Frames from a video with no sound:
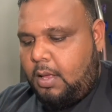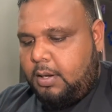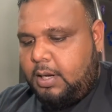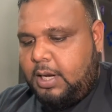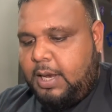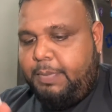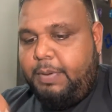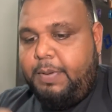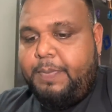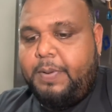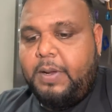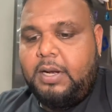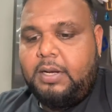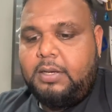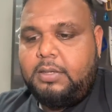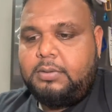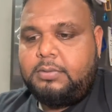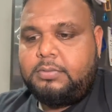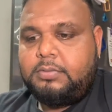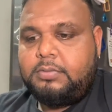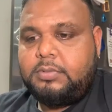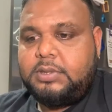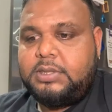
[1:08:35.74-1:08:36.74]
Let
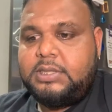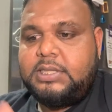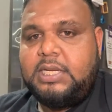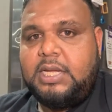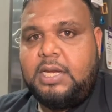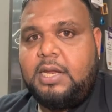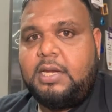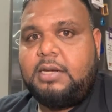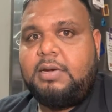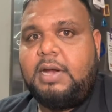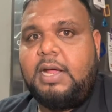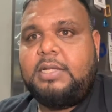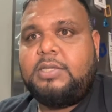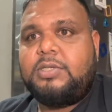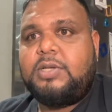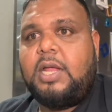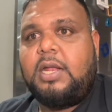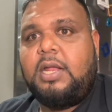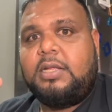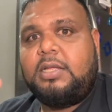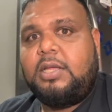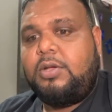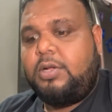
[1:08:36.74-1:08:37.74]
people see that right
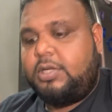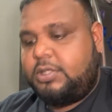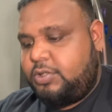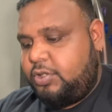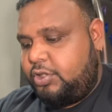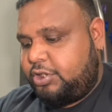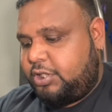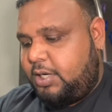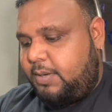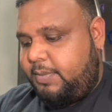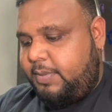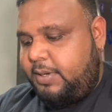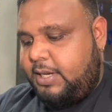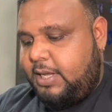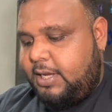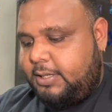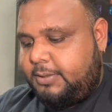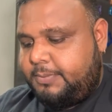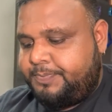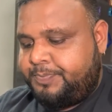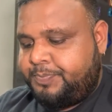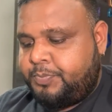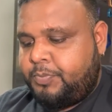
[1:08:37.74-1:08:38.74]
channel on social
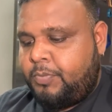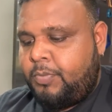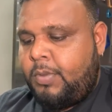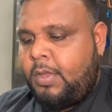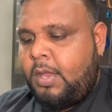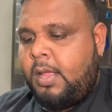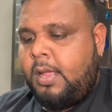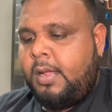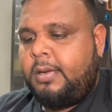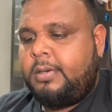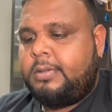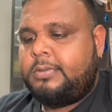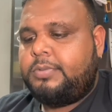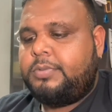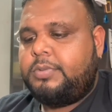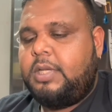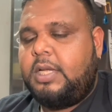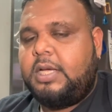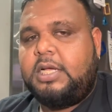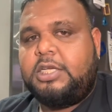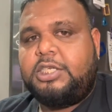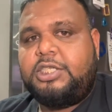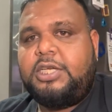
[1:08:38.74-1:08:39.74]
media.
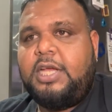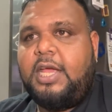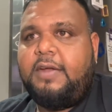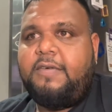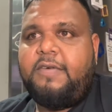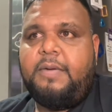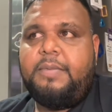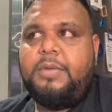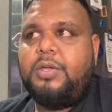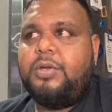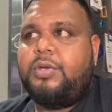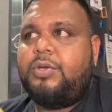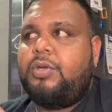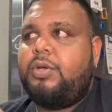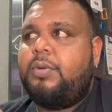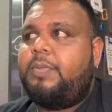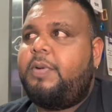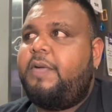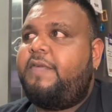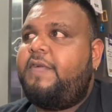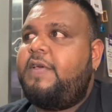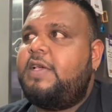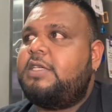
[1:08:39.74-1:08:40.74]
You can share it from YouTube
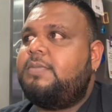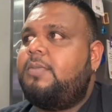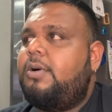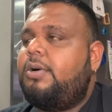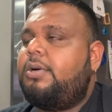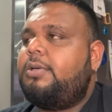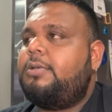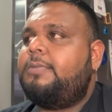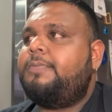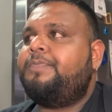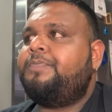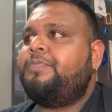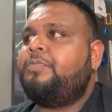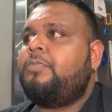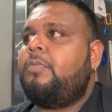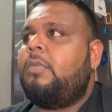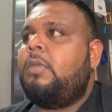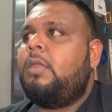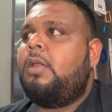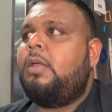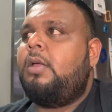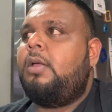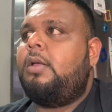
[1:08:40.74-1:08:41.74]
to Facebook.
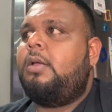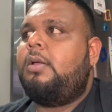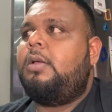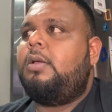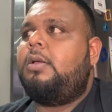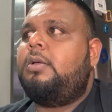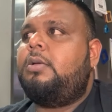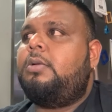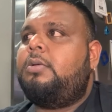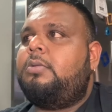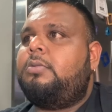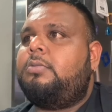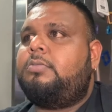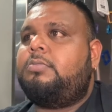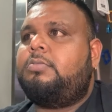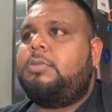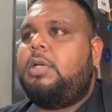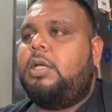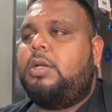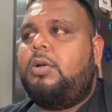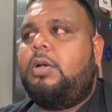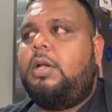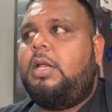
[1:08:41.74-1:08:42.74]

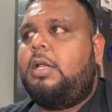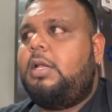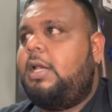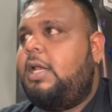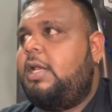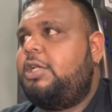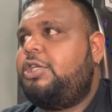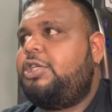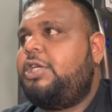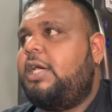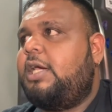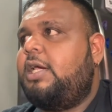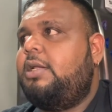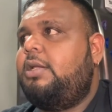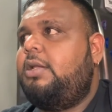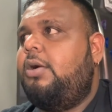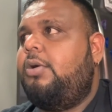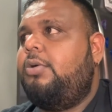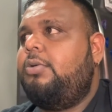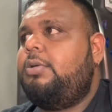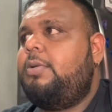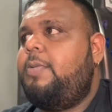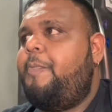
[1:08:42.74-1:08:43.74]
You know, let, let us check it
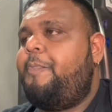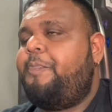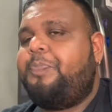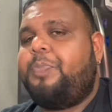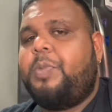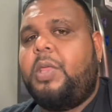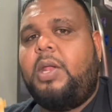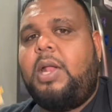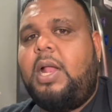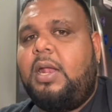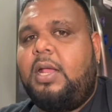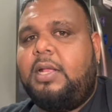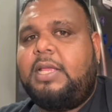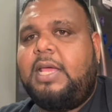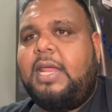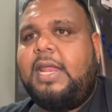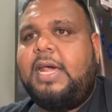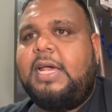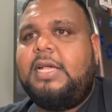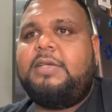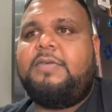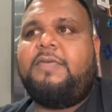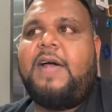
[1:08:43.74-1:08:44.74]
out. You know, a lot of
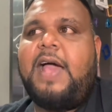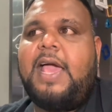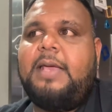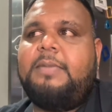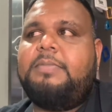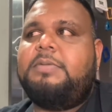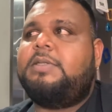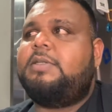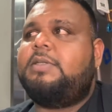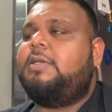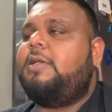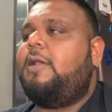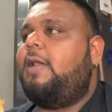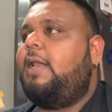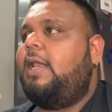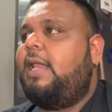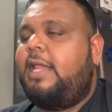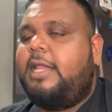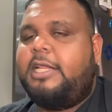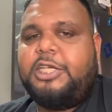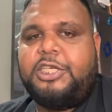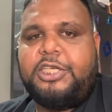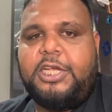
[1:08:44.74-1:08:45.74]
nice vibes,
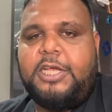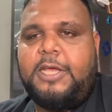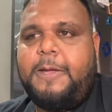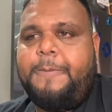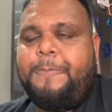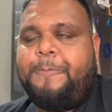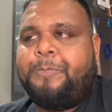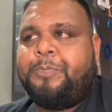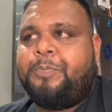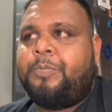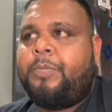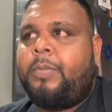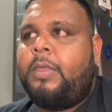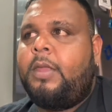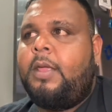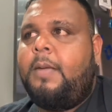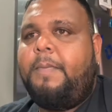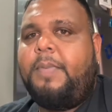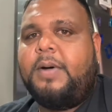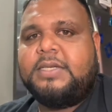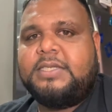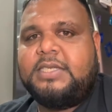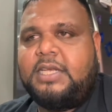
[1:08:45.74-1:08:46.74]
energy,
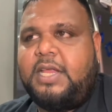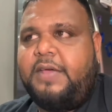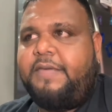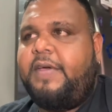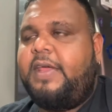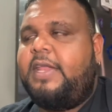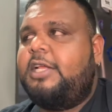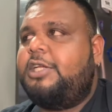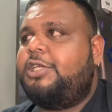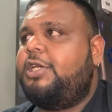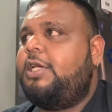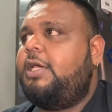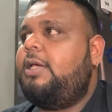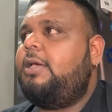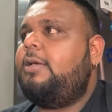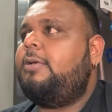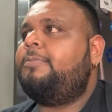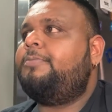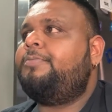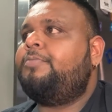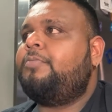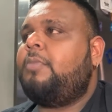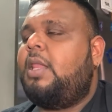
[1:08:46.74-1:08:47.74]
positive energy,
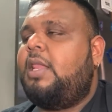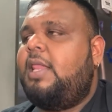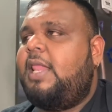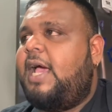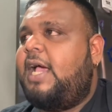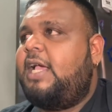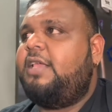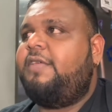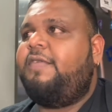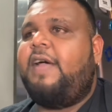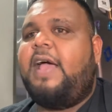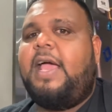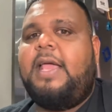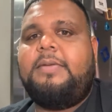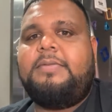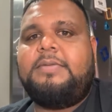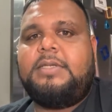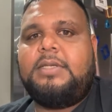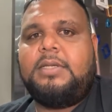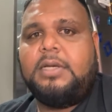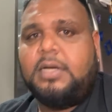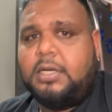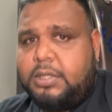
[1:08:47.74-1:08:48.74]
nice
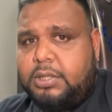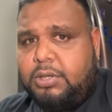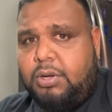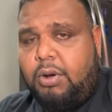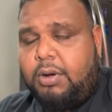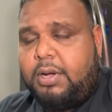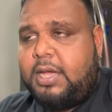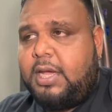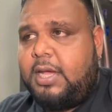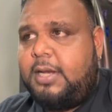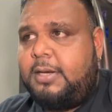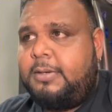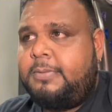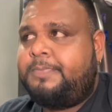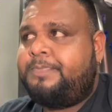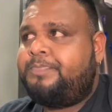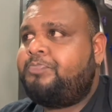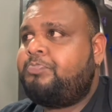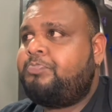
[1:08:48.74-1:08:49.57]
vibes, good cooking.